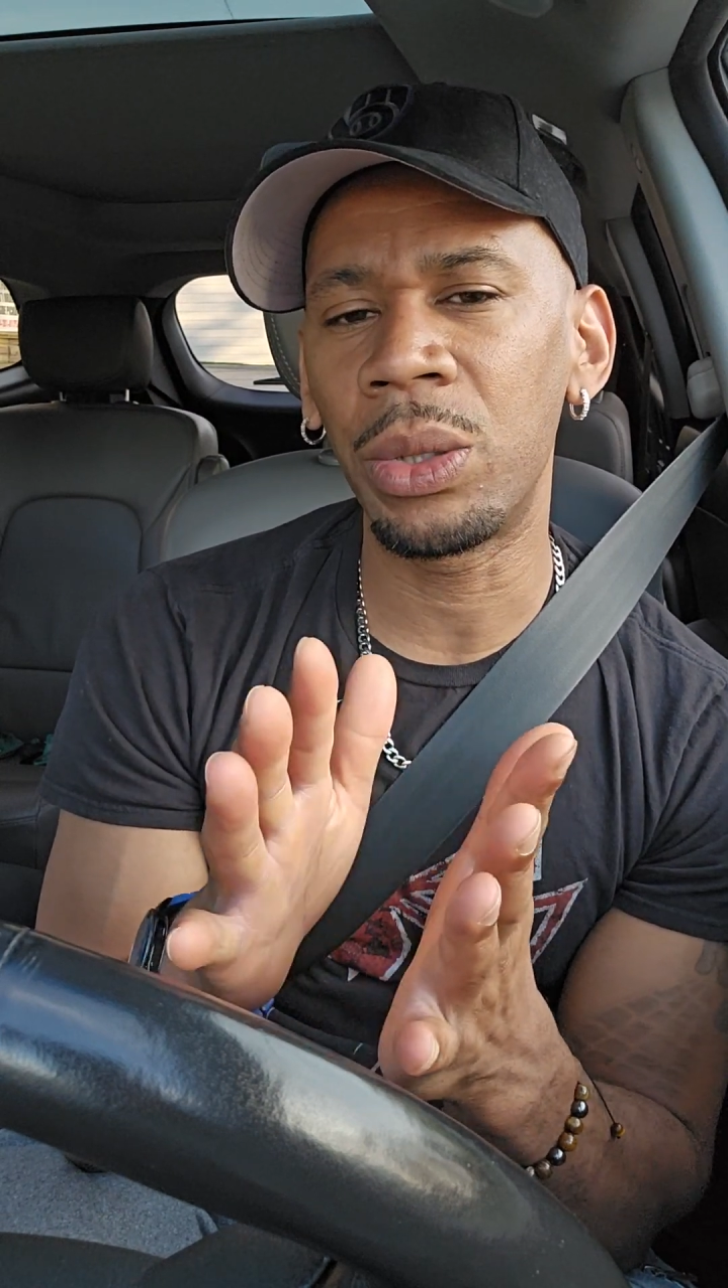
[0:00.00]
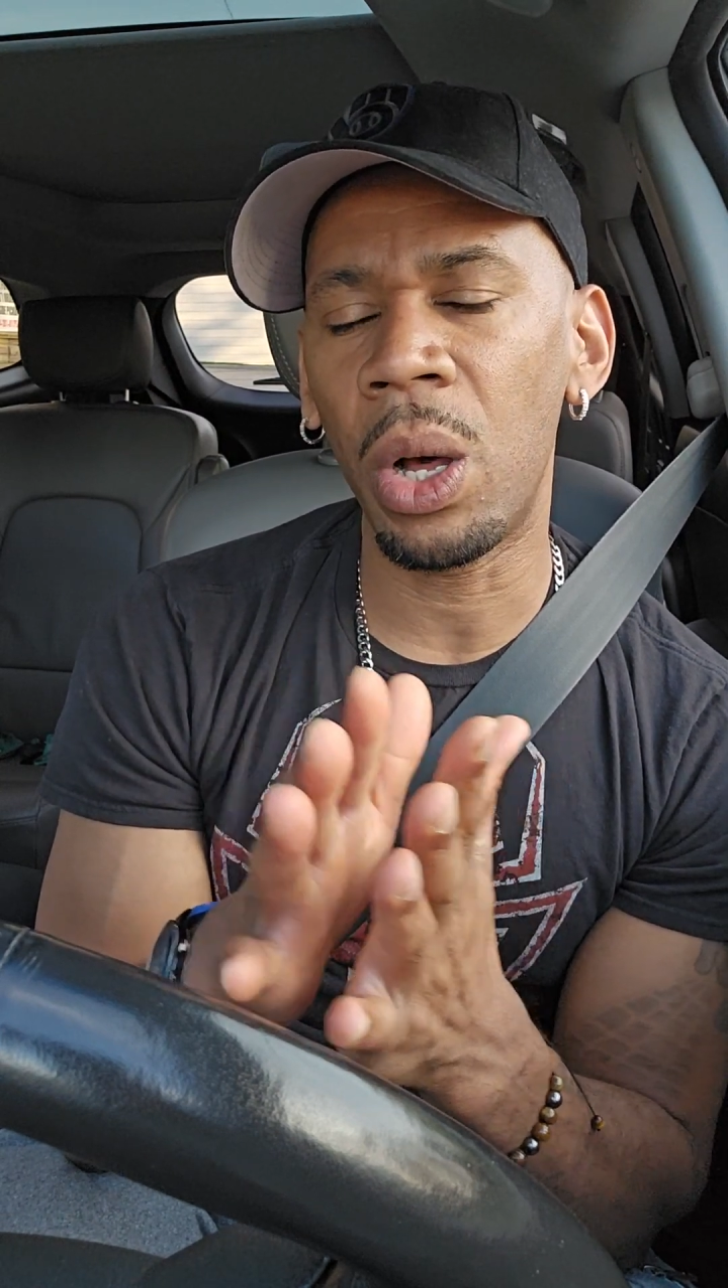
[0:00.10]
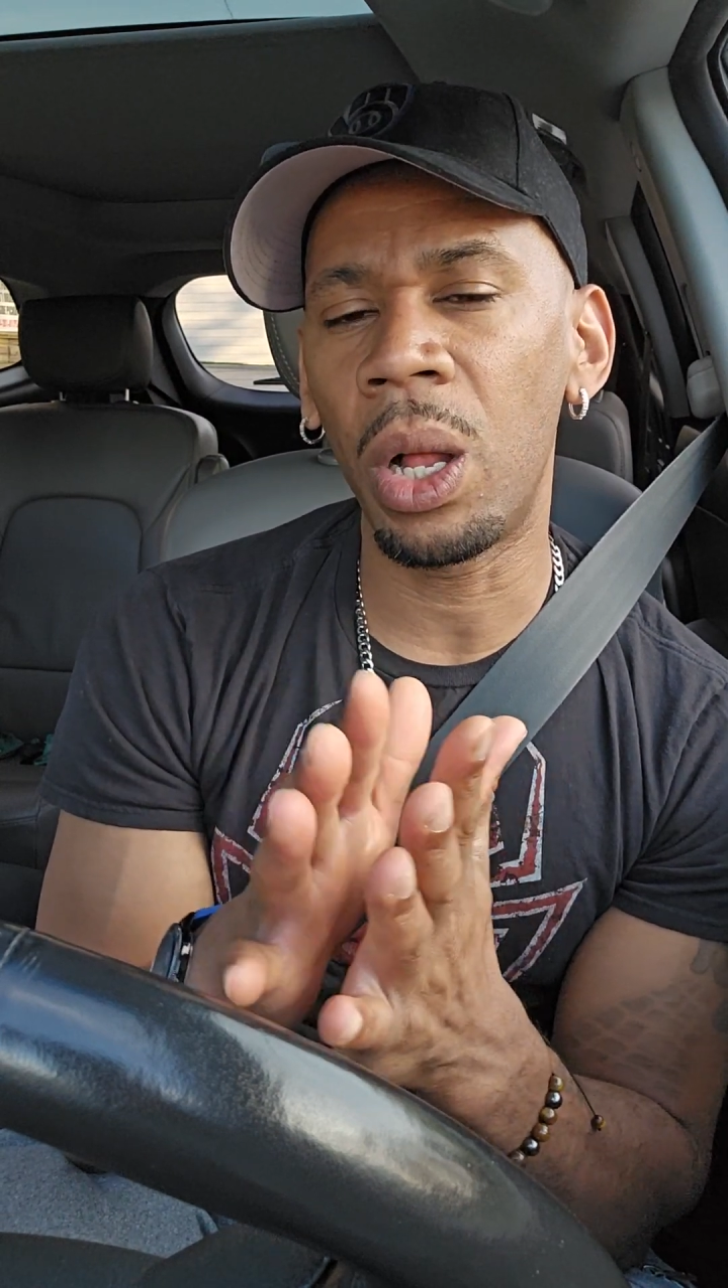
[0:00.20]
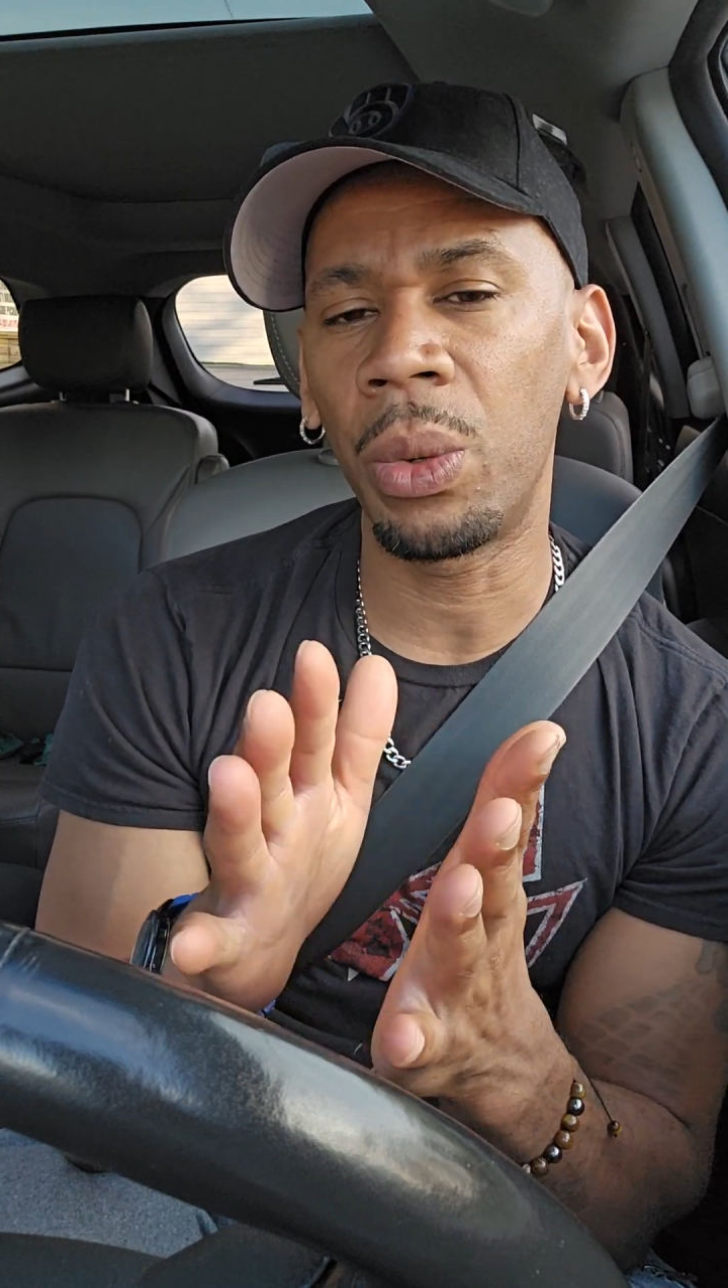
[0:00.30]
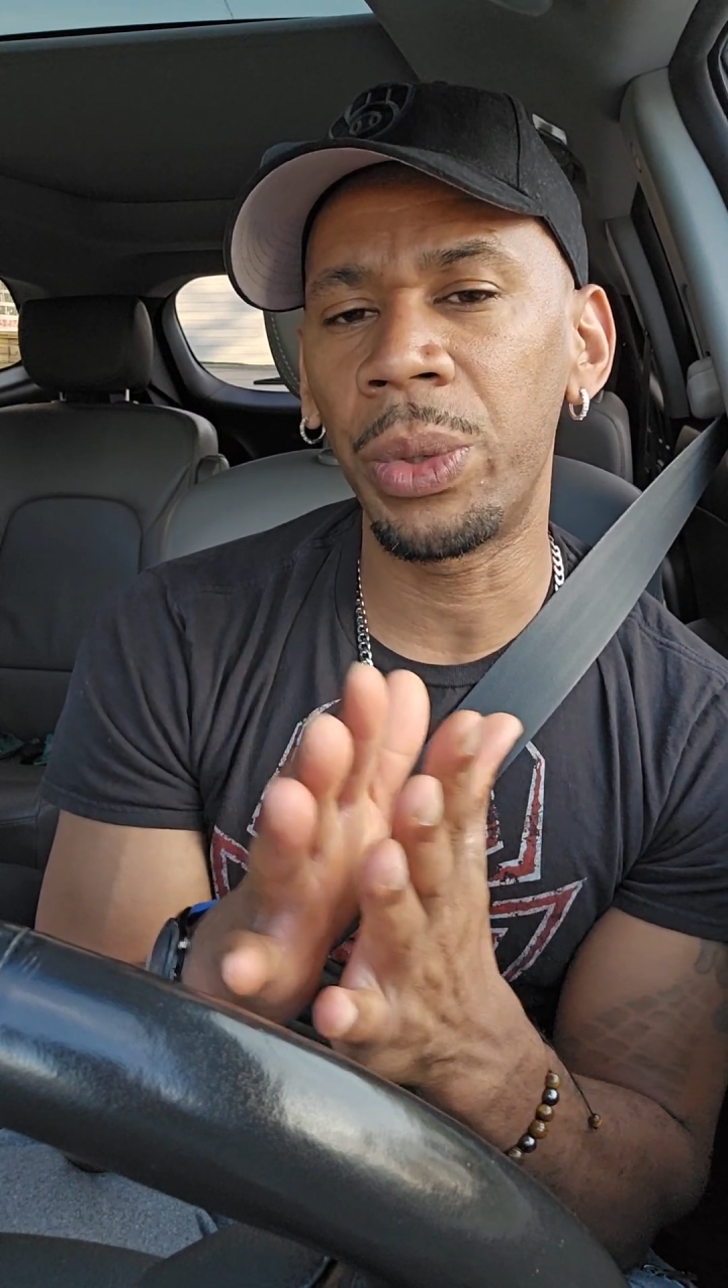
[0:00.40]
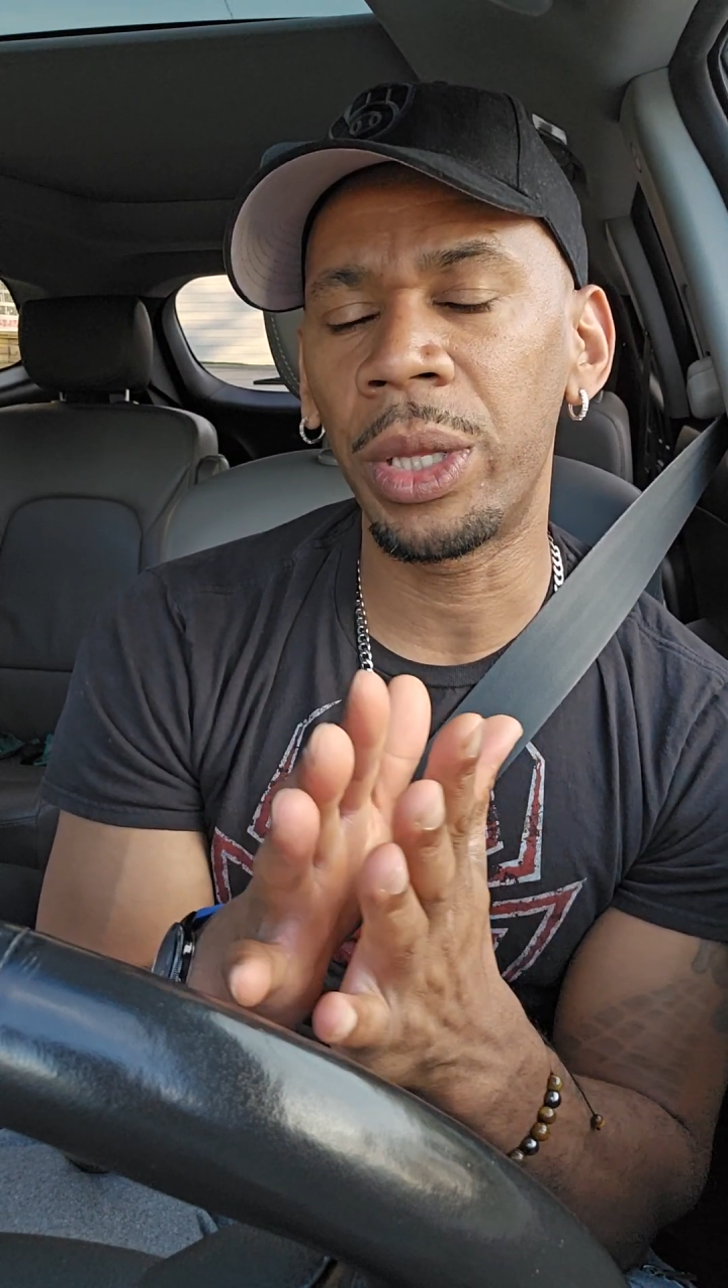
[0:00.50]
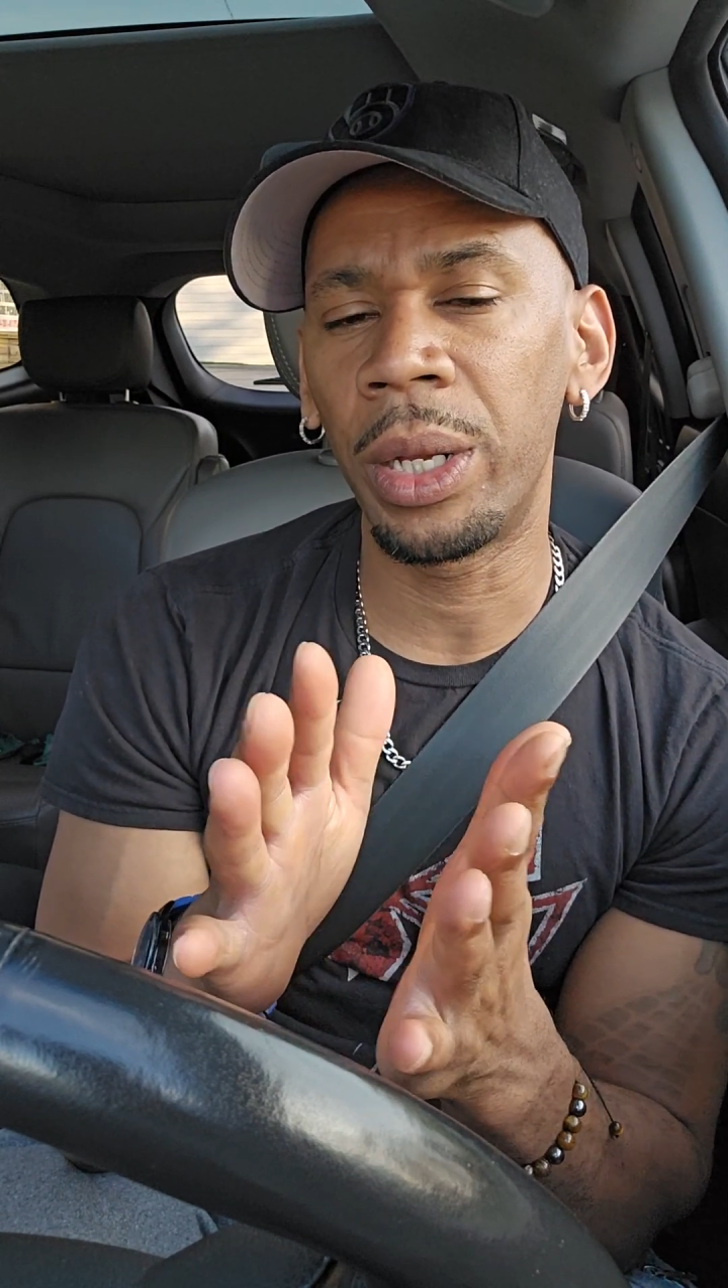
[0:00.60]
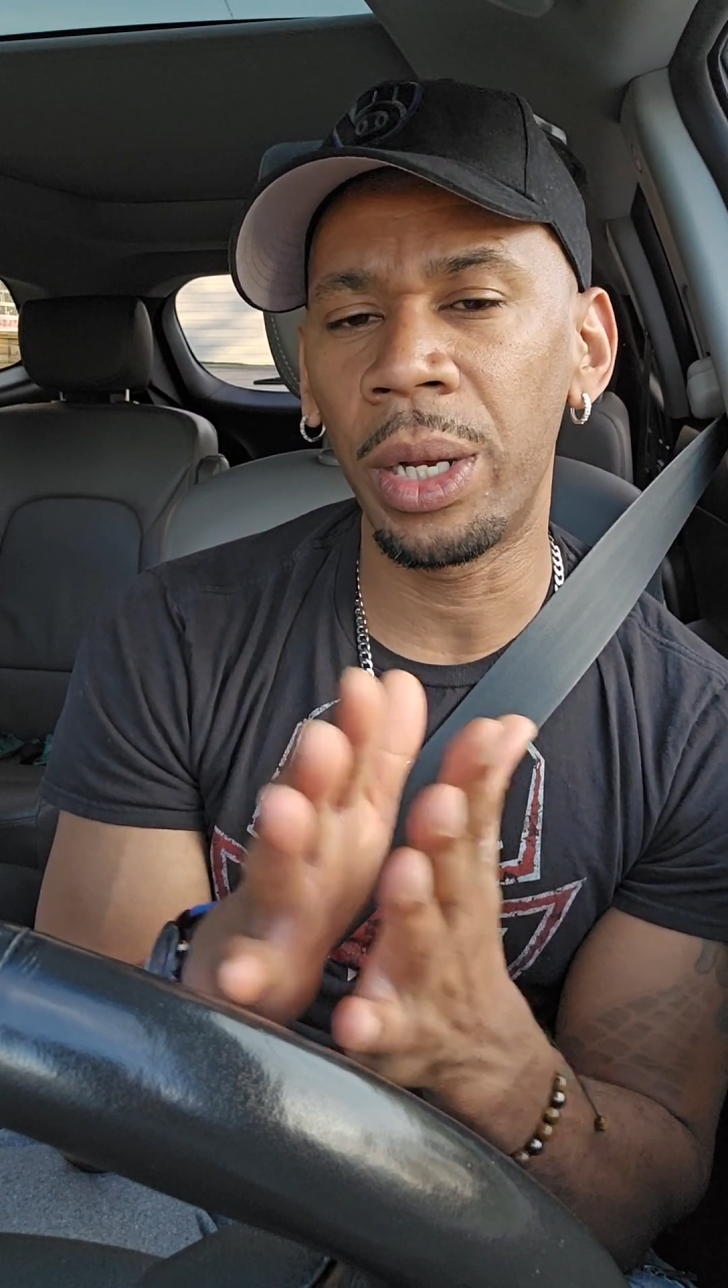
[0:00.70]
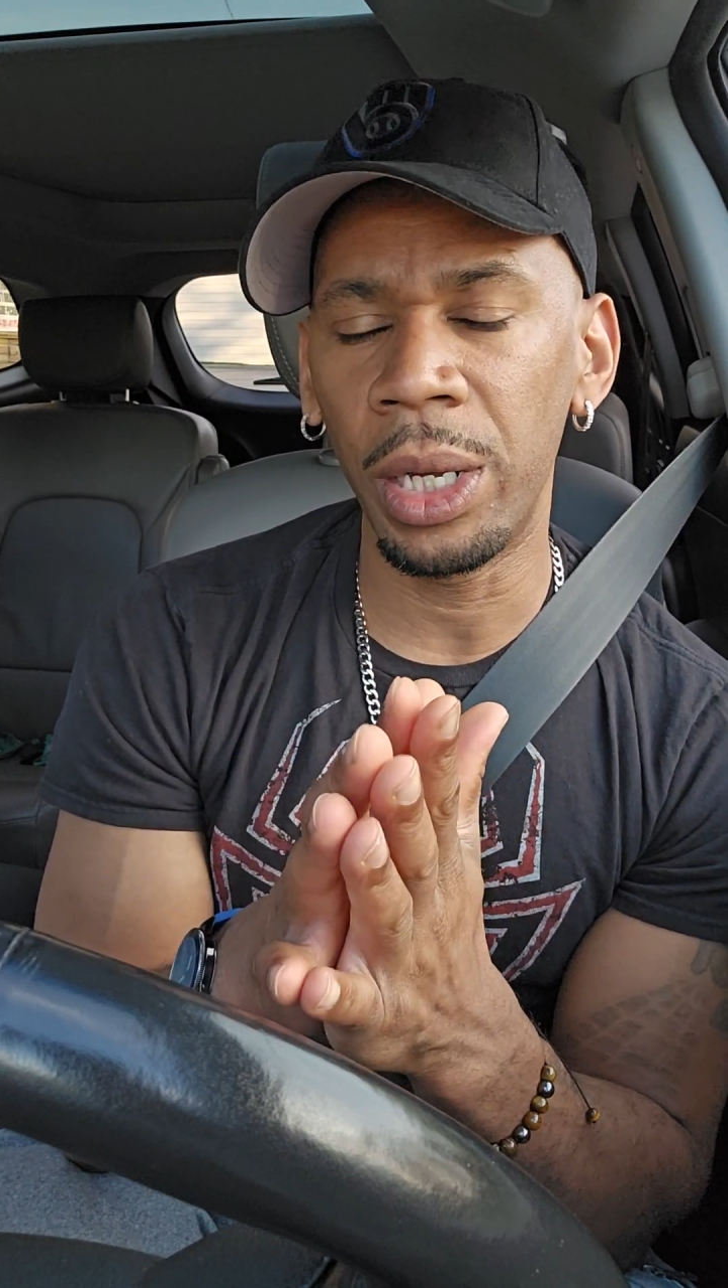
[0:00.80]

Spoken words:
all within